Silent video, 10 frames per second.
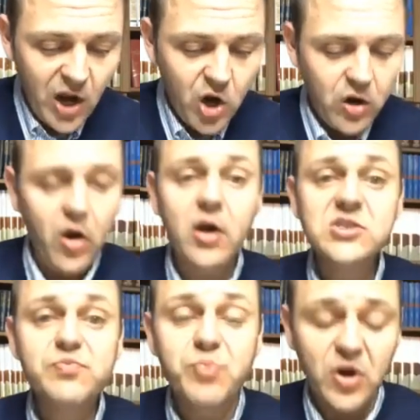our
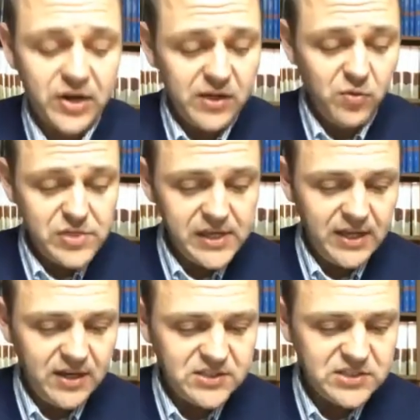hearts burning
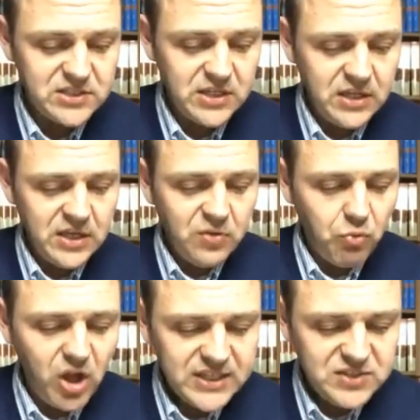within us
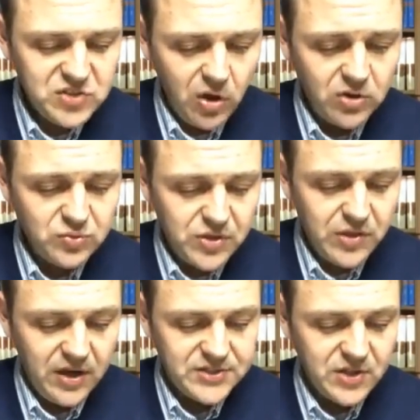while he talked with
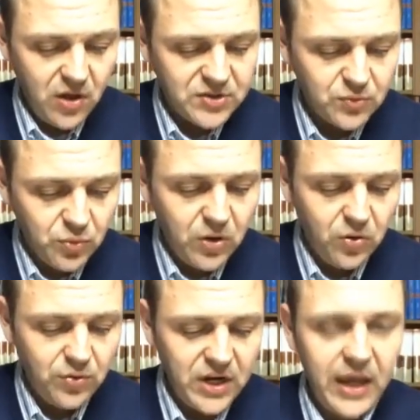us on the
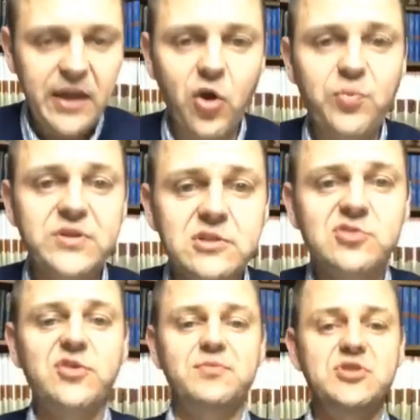road and opened the
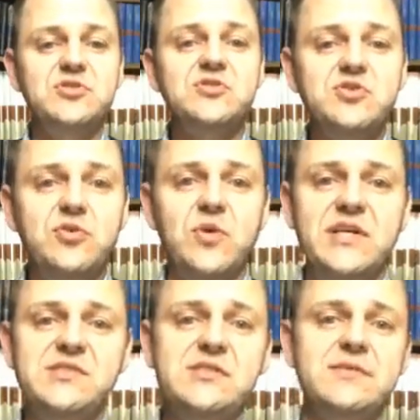scriptures to
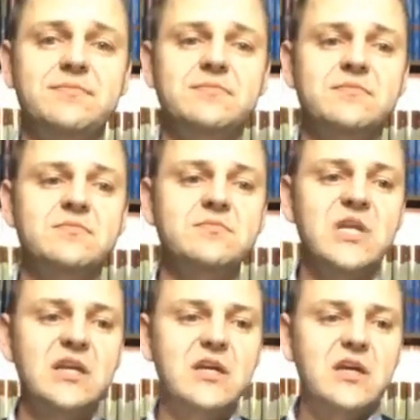us?
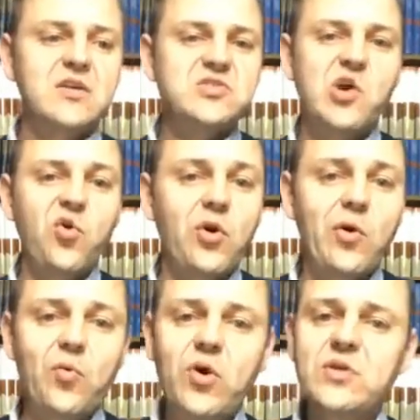So,
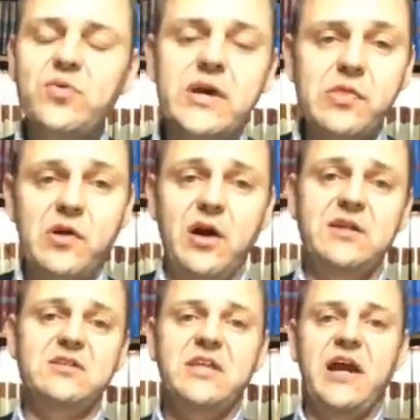one quick
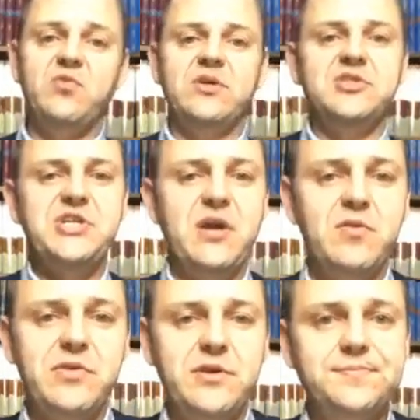thought that I want to share
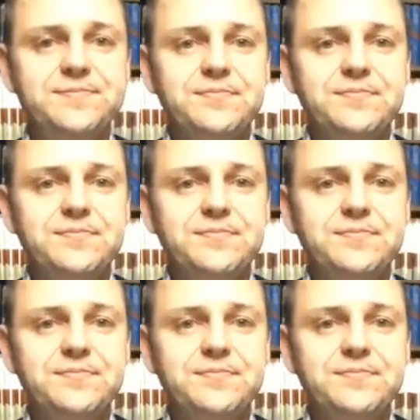with you